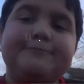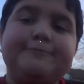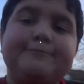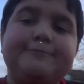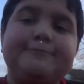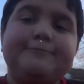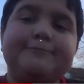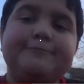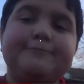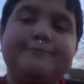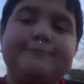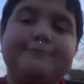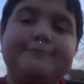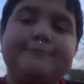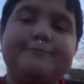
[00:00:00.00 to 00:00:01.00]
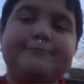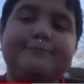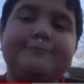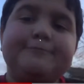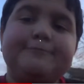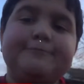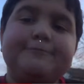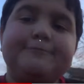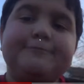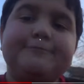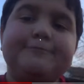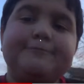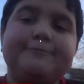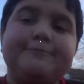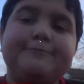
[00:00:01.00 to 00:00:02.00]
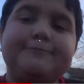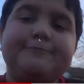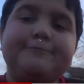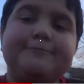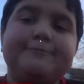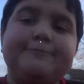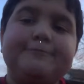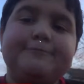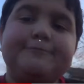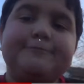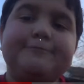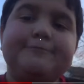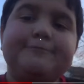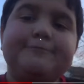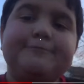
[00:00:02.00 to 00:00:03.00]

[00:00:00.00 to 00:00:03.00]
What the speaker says: (no one is talking)